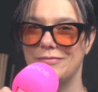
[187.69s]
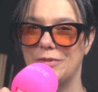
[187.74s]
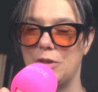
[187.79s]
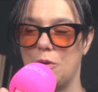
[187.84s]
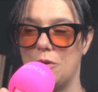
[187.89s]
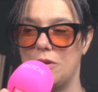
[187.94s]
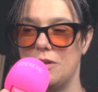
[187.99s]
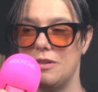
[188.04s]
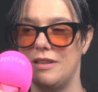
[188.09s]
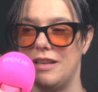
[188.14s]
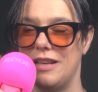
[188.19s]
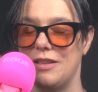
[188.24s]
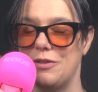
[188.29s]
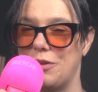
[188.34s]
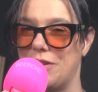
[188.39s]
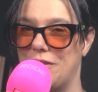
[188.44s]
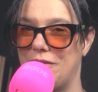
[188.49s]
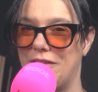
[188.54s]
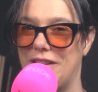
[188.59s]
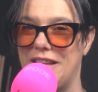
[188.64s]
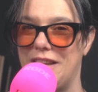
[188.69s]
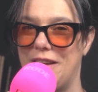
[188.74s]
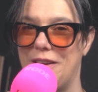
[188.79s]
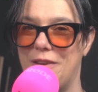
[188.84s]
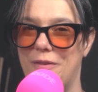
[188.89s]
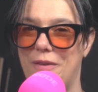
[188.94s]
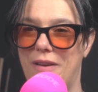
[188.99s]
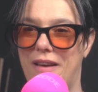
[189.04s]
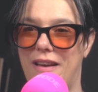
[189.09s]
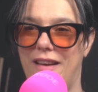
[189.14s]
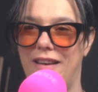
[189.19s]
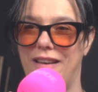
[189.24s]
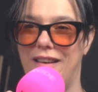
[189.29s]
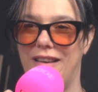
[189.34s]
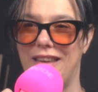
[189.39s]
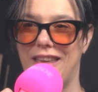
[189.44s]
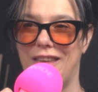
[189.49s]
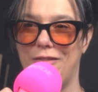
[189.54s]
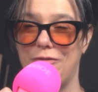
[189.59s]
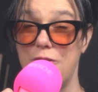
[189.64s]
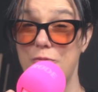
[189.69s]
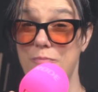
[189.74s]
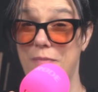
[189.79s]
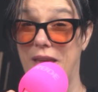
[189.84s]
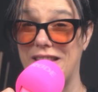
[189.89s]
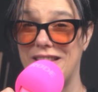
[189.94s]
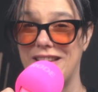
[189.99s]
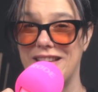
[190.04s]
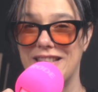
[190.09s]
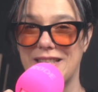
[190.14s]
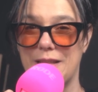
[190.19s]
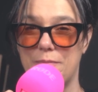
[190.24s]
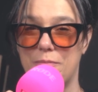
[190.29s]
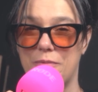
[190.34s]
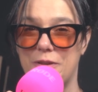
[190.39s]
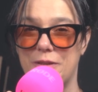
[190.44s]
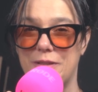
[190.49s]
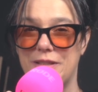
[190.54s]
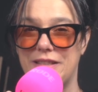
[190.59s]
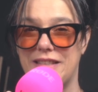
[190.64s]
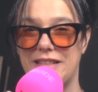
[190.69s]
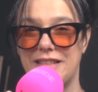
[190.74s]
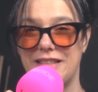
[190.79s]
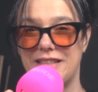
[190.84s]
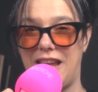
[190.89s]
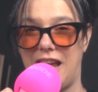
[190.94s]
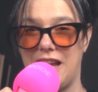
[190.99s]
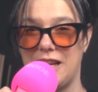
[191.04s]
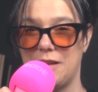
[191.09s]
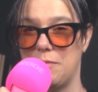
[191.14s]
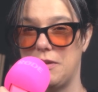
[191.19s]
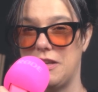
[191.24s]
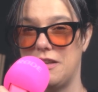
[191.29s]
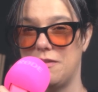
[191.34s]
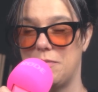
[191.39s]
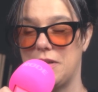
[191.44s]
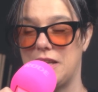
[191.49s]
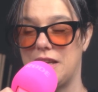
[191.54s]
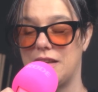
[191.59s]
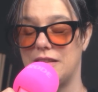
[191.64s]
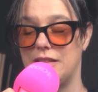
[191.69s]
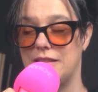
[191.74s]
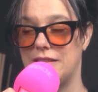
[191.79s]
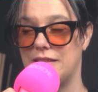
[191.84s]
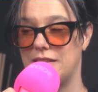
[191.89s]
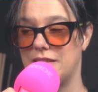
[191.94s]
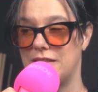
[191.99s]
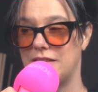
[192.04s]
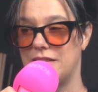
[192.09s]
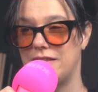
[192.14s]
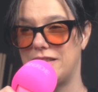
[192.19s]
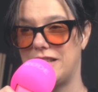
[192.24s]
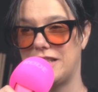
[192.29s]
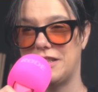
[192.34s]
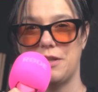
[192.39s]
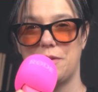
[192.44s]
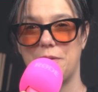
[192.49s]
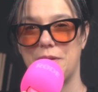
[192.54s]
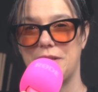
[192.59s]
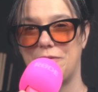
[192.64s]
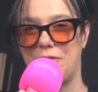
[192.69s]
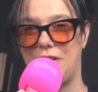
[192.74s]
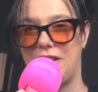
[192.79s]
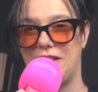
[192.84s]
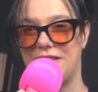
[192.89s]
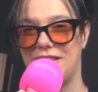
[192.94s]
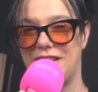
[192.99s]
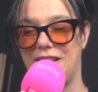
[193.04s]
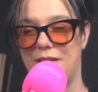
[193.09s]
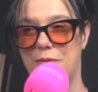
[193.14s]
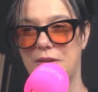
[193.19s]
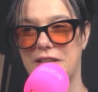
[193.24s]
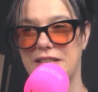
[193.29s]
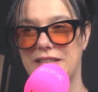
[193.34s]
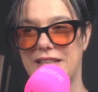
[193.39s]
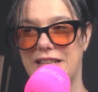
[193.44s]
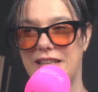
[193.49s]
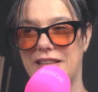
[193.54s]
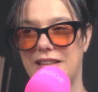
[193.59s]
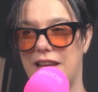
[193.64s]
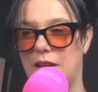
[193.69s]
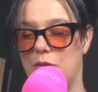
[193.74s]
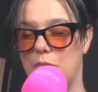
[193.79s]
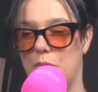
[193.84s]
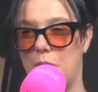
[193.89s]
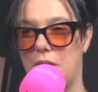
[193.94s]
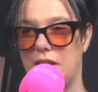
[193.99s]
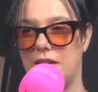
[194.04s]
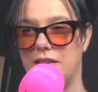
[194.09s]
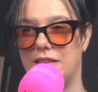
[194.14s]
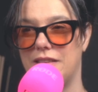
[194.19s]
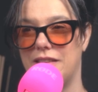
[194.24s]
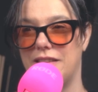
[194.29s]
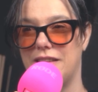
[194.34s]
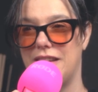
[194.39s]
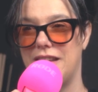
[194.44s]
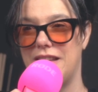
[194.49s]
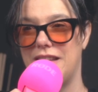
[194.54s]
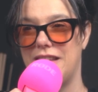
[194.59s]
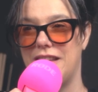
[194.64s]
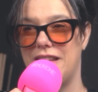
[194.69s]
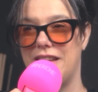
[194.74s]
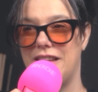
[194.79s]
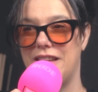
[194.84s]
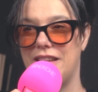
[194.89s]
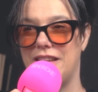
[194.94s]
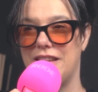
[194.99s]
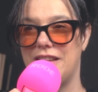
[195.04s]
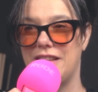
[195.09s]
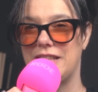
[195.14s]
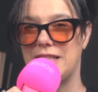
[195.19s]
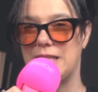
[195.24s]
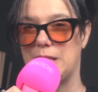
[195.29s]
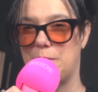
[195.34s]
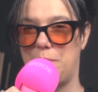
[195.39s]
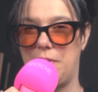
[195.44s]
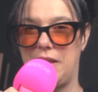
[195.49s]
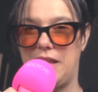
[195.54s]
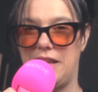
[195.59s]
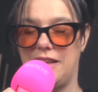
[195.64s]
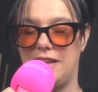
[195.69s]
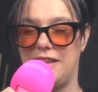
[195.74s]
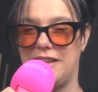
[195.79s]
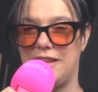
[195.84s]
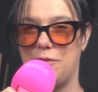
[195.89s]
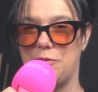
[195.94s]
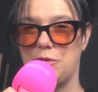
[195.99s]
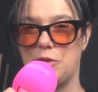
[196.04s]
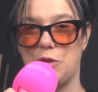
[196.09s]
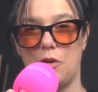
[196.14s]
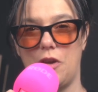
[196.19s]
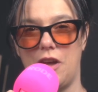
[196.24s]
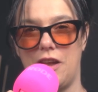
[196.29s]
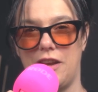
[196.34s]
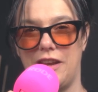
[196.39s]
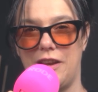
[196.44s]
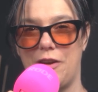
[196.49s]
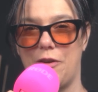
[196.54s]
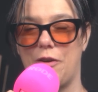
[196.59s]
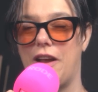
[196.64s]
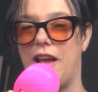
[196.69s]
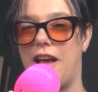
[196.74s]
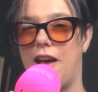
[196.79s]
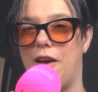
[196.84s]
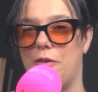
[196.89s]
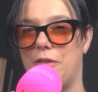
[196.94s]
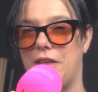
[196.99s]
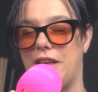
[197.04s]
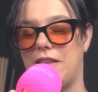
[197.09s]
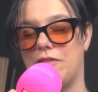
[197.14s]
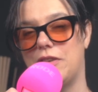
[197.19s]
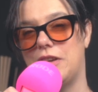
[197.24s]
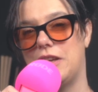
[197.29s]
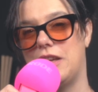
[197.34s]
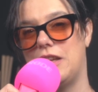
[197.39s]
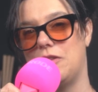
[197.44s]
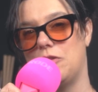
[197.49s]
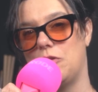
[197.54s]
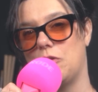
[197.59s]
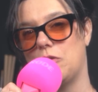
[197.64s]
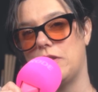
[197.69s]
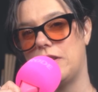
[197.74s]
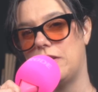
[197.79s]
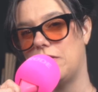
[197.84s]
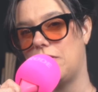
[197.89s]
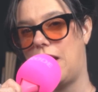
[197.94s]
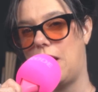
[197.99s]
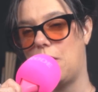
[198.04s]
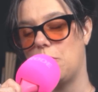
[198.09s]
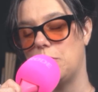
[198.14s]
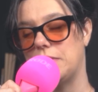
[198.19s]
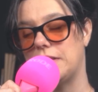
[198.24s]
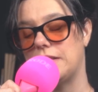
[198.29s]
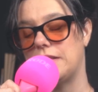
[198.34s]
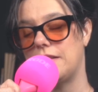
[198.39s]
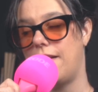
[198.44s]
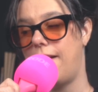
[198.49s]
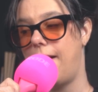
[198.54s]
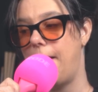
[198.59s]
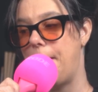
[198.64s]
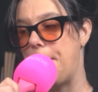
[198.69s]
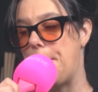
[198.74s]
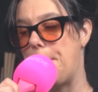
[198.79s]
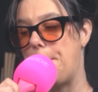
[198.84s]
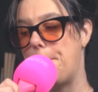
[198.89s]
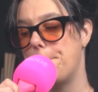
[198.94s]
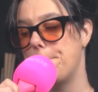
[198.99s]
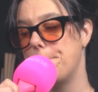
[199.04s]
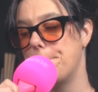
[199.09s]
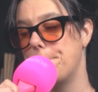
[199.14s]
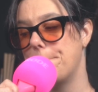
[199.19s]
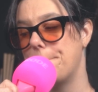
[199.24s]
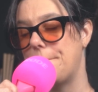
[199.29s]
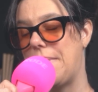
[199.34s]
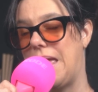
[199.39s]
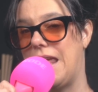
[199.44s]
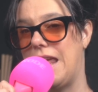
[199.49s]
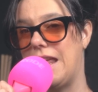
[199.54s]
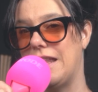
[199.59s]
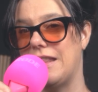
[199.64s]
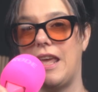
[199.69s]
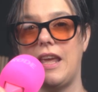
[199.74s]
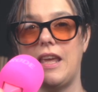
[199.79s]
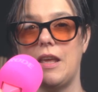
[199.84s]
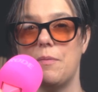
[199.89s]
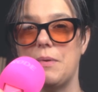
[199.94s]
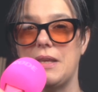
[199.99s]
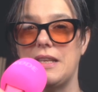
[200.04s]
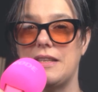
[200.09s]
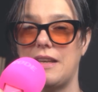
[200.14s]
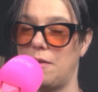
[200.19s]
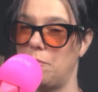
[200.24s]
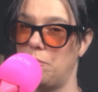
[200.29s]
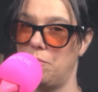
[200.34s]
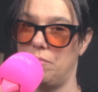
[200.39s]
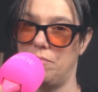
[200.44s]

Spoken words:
Cool. Enjoy the video. If you make these slippers, tag me because that's always fun. I want to see like what spin you took on it or how they look in your little house. And they can be done